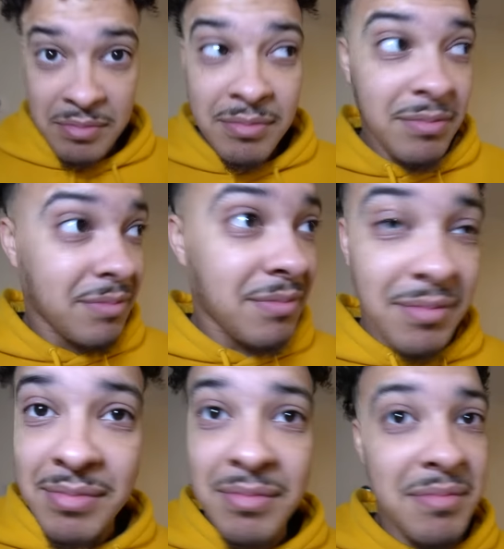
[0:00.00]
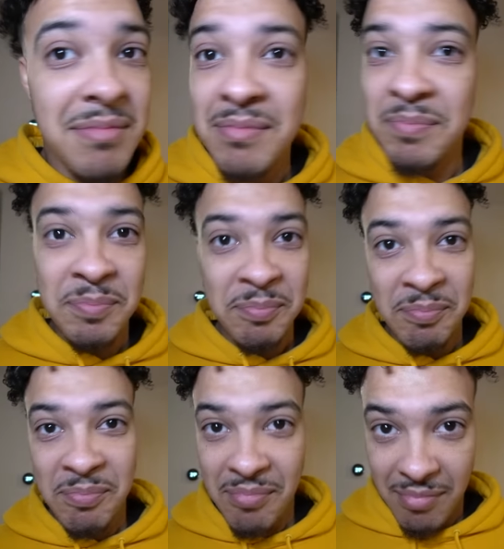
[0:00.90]
you know what that means,
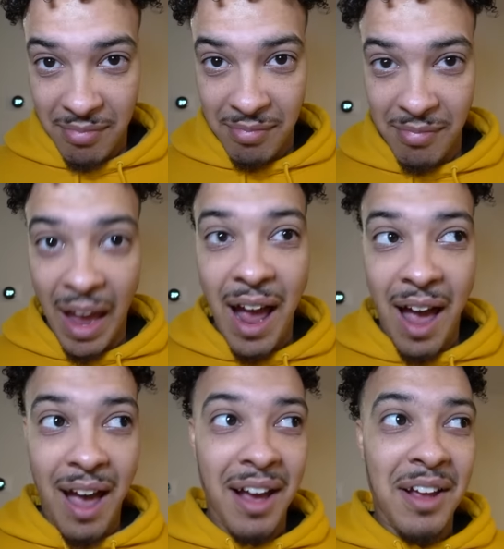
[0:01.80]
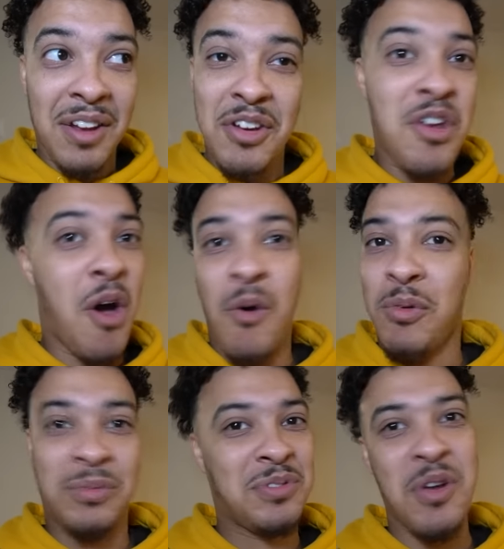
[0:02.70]
right? No,
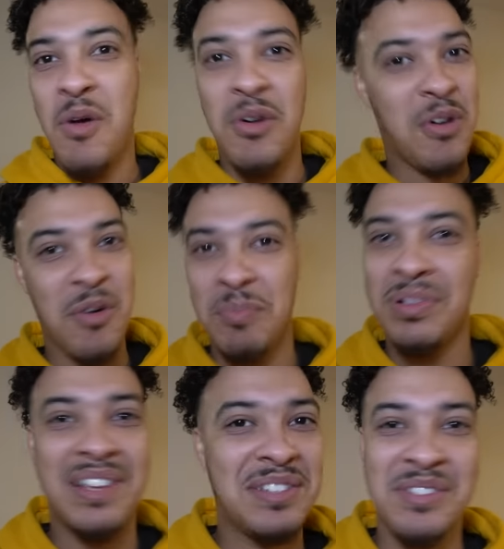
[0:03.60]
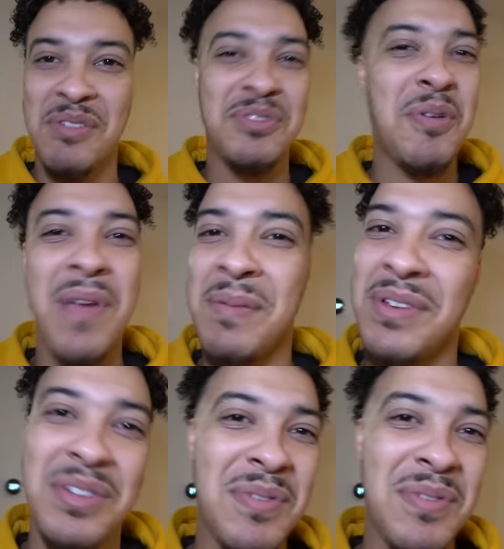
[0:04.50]
no, no, no, please no, don't make me do